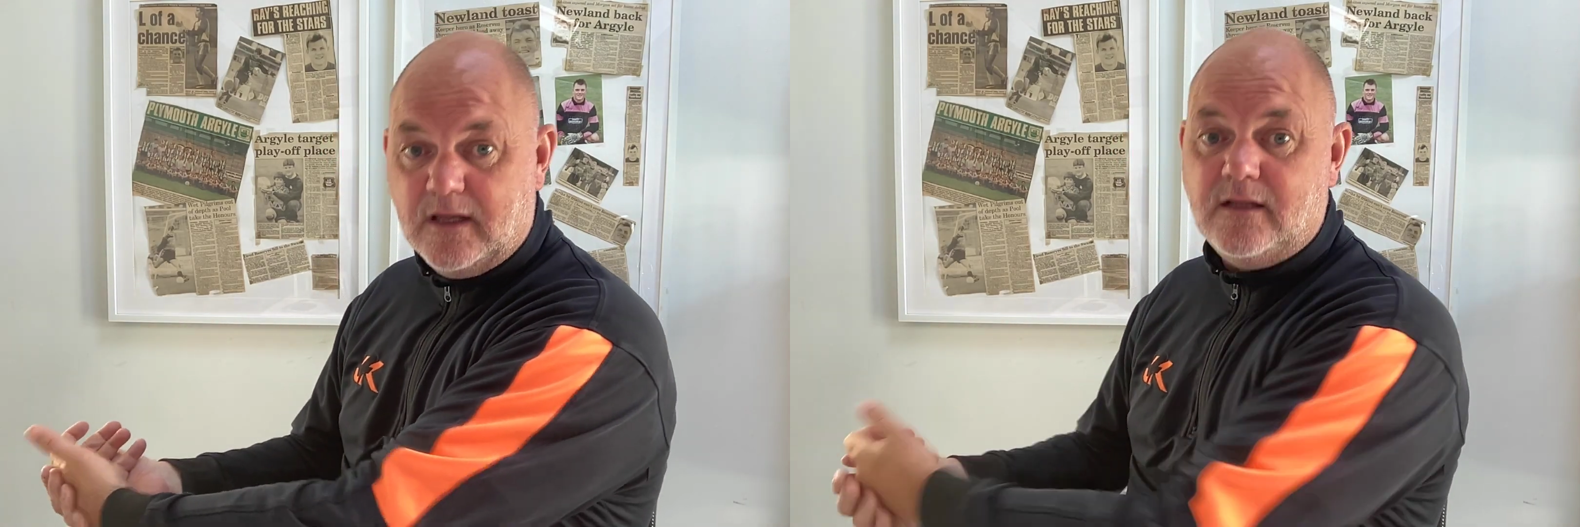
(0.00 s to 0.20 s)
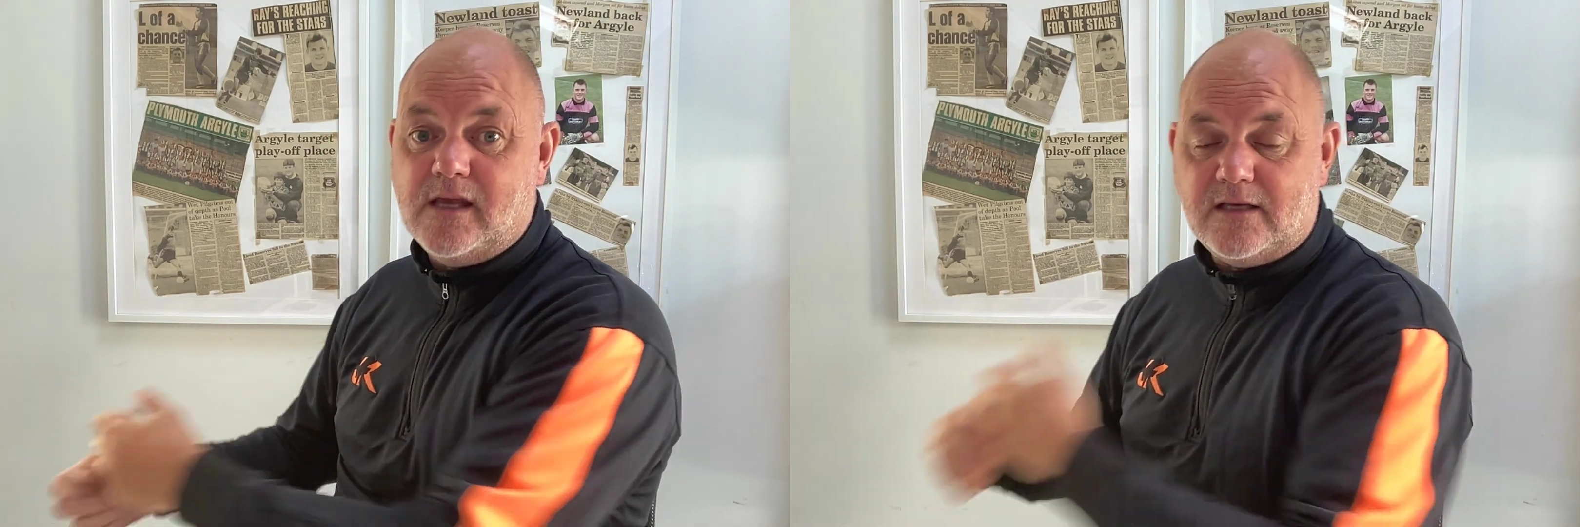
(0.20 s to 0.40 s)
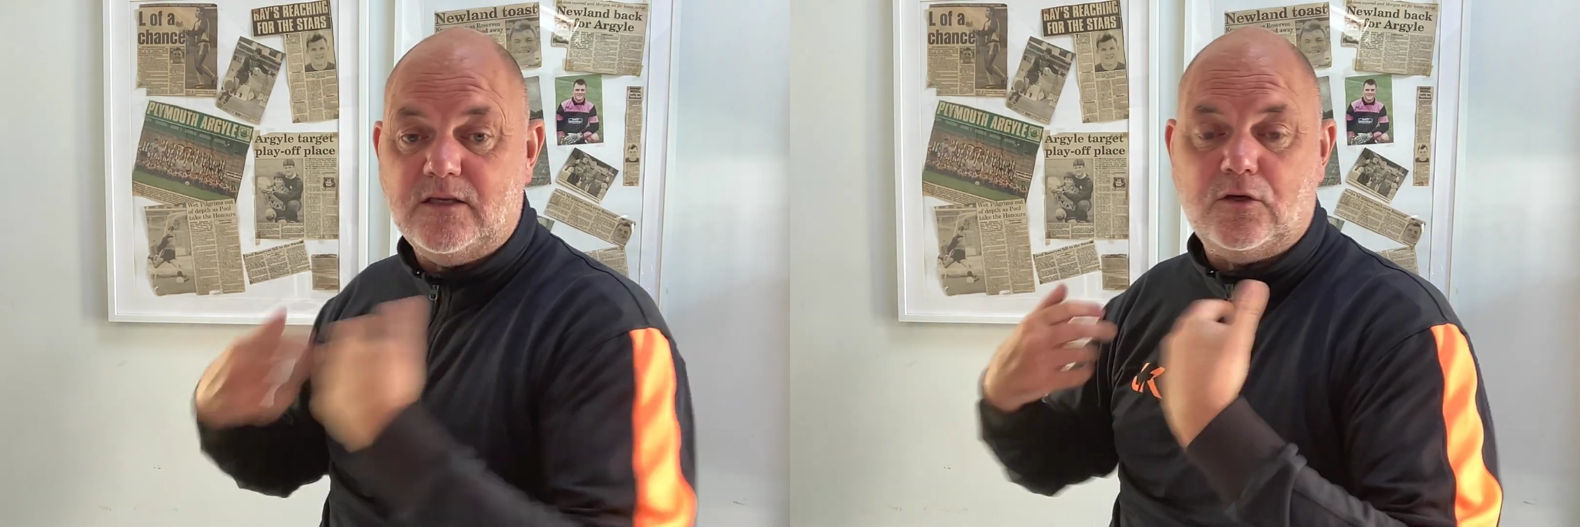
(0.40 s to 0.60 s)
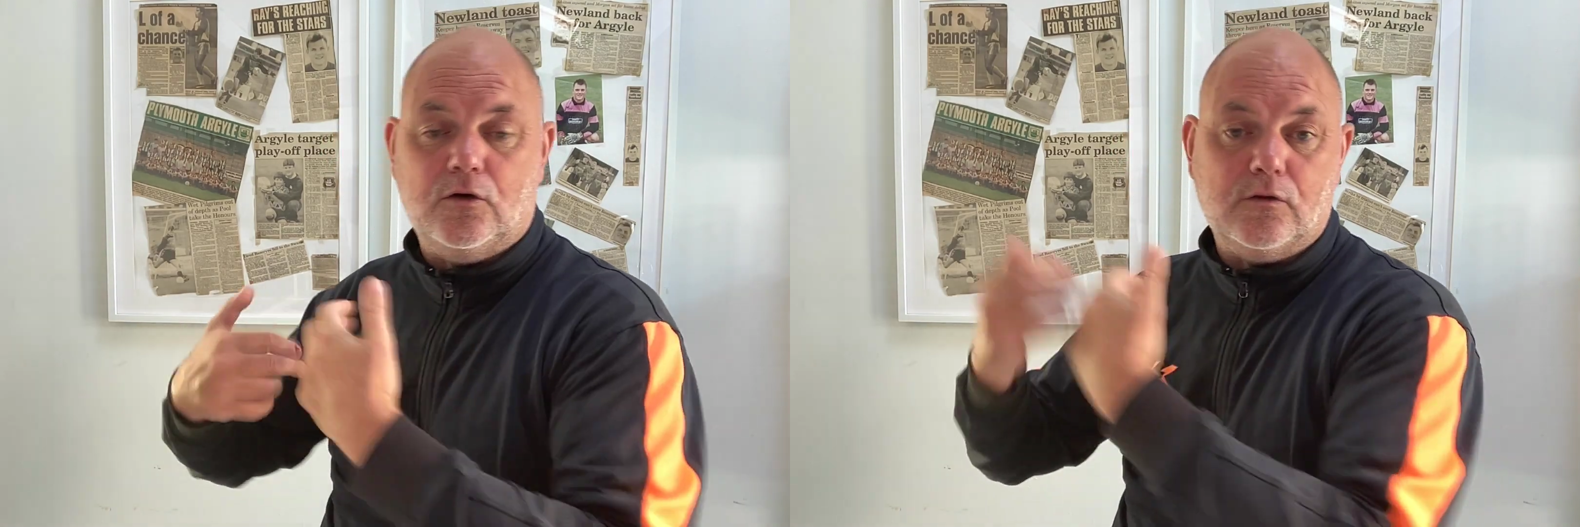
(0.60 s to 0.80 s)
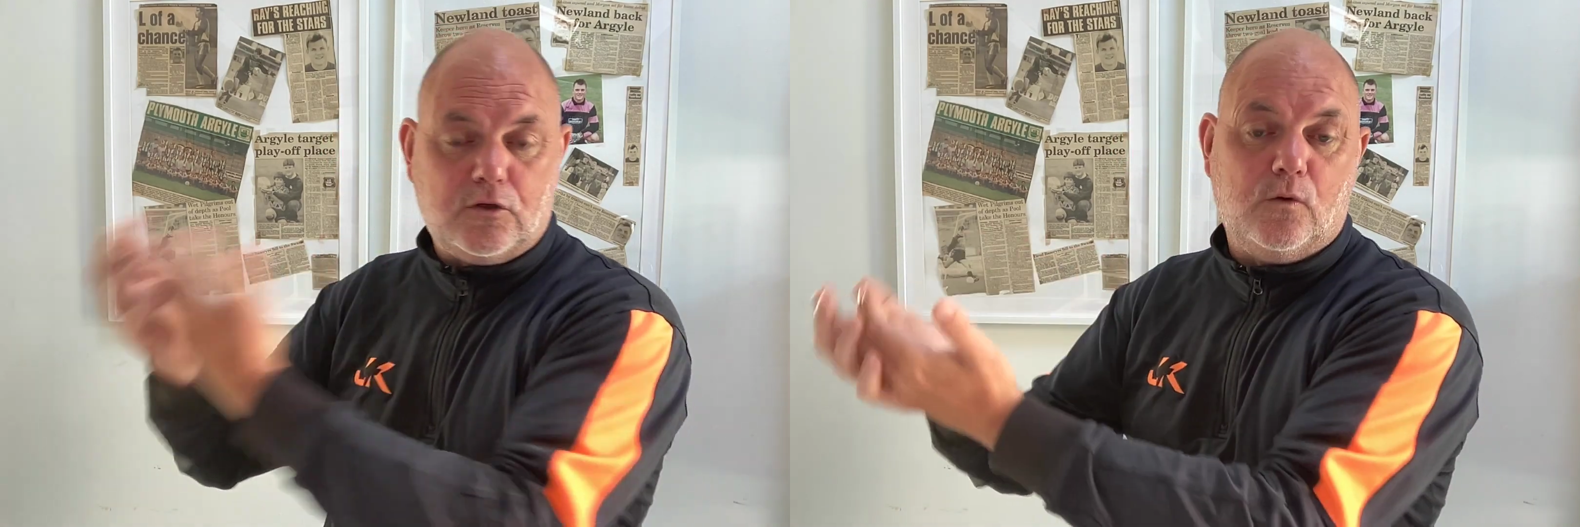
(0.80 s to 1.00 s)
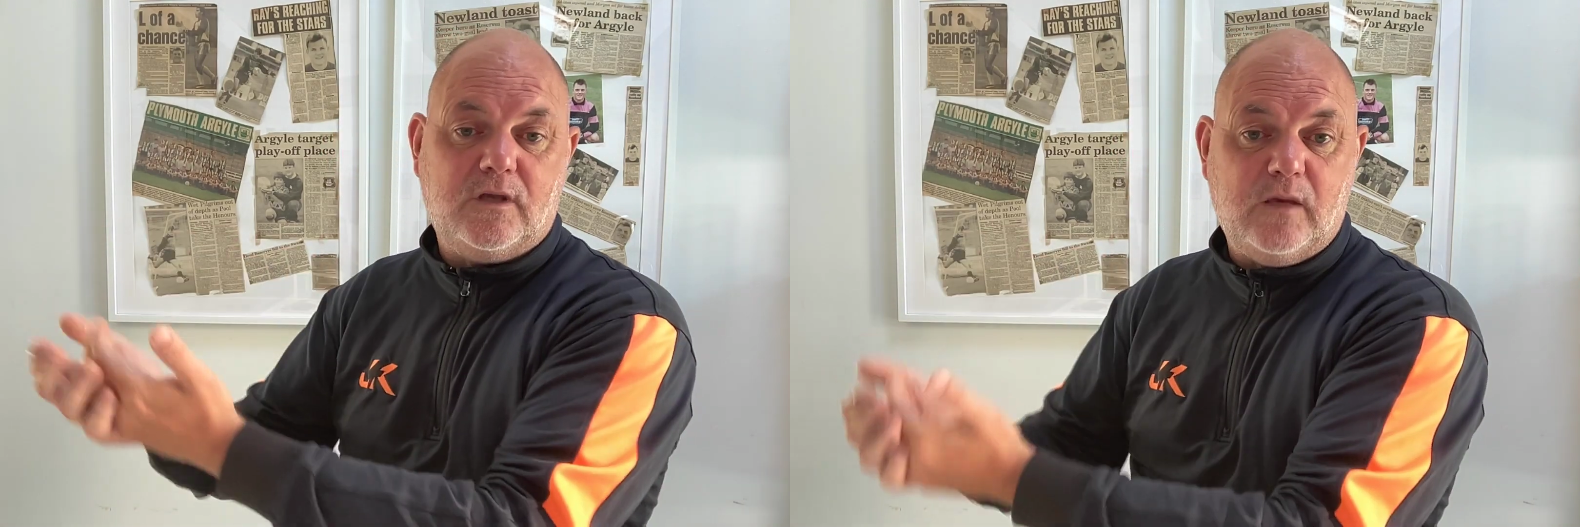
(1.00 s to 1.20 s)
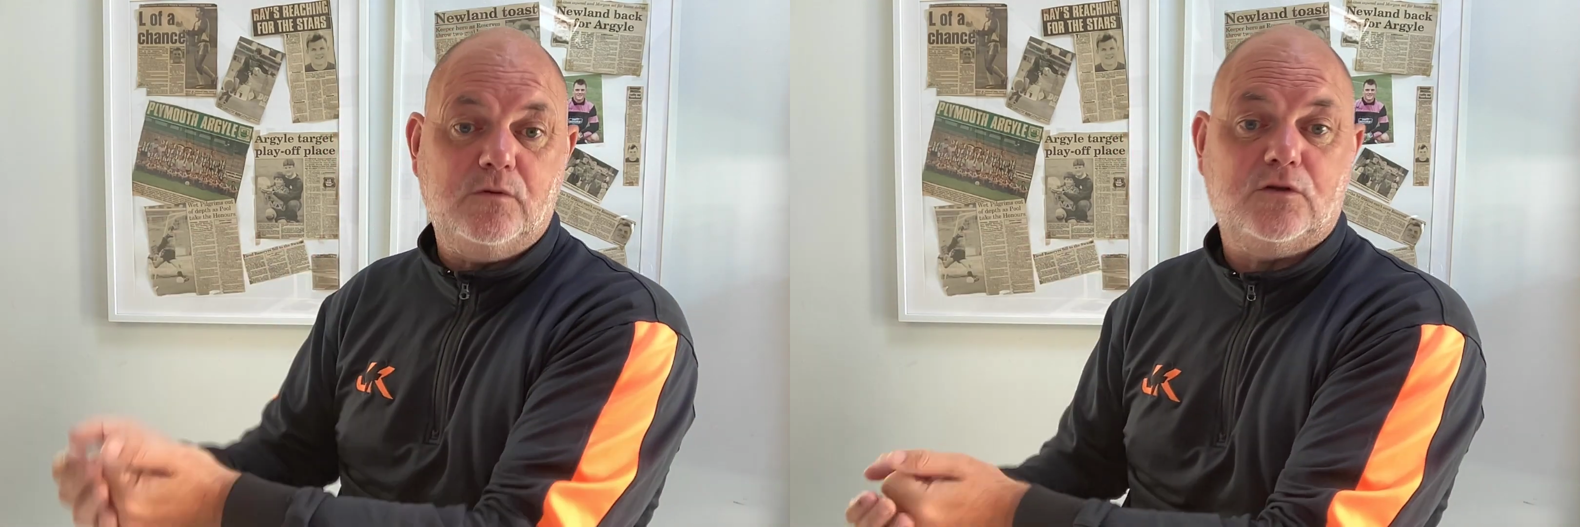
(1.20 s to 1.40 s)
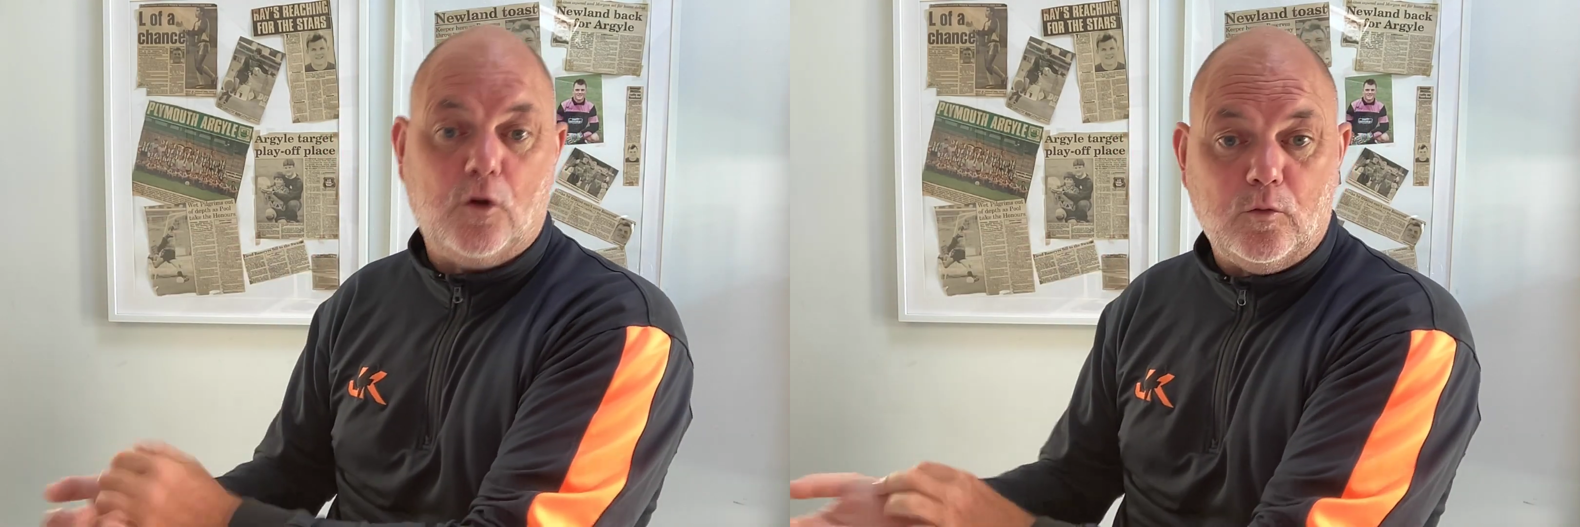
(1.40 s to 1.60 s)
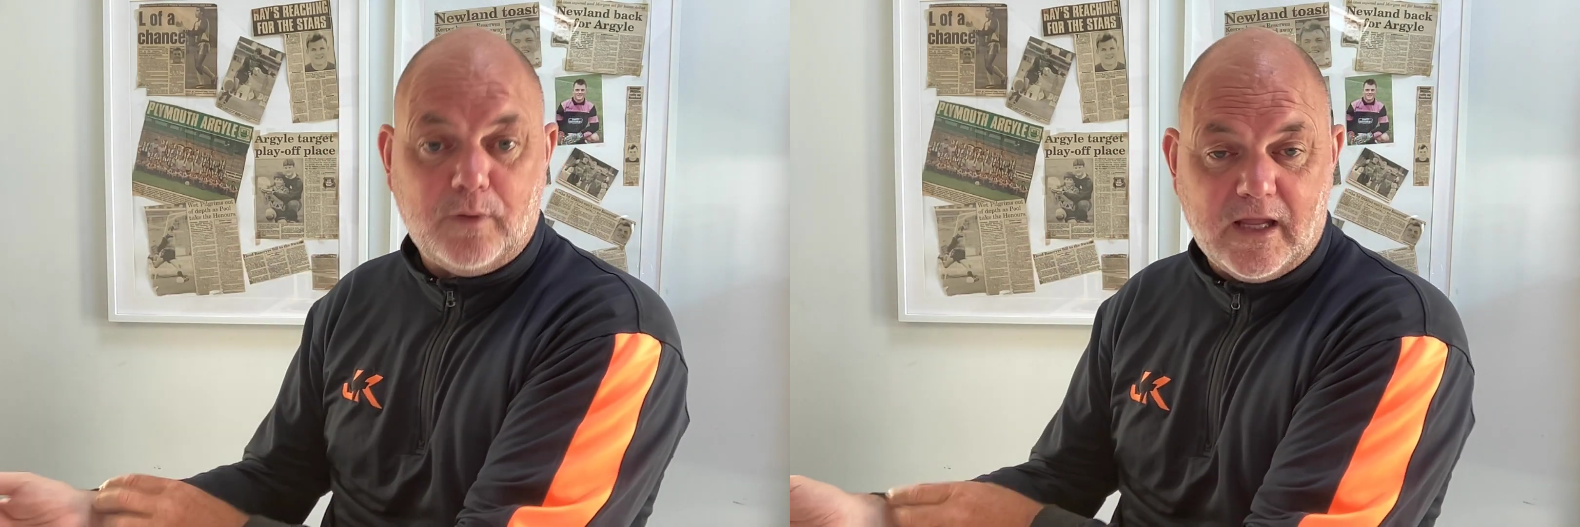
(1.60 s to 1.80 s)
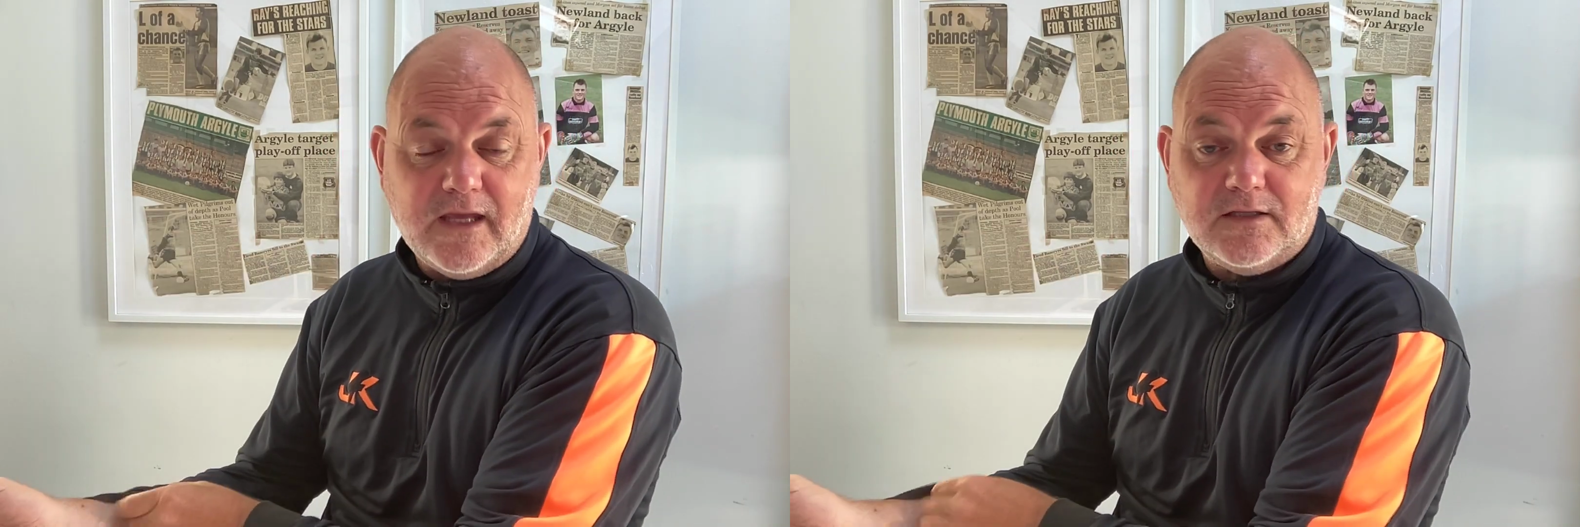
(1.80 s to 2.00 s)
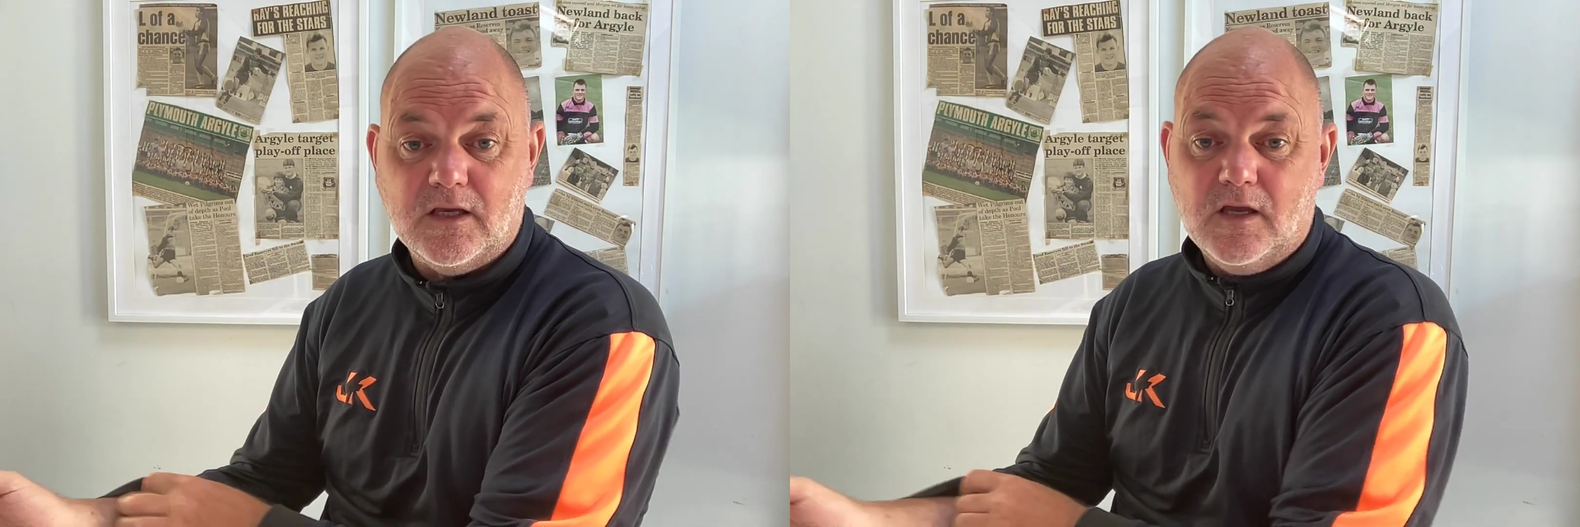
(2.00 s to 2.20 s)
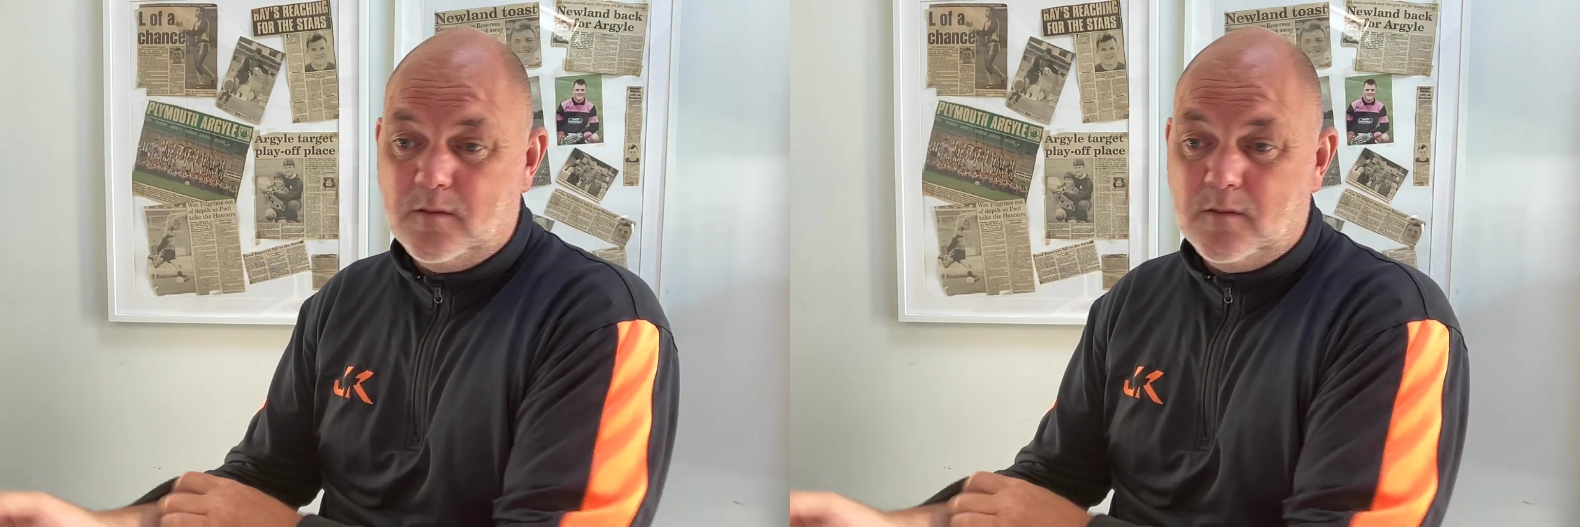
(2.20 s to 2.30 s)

they actually call goalkeepers goal players